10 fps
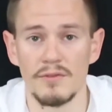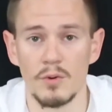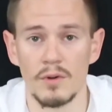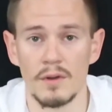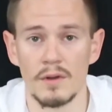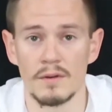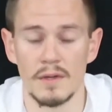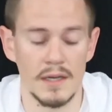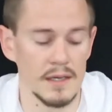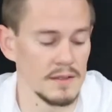for
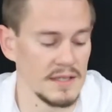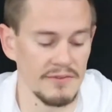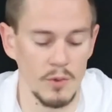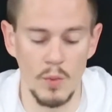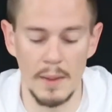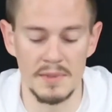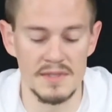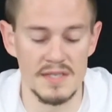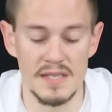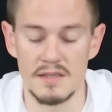different
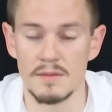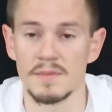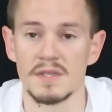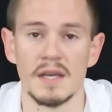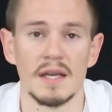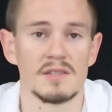weapon systems,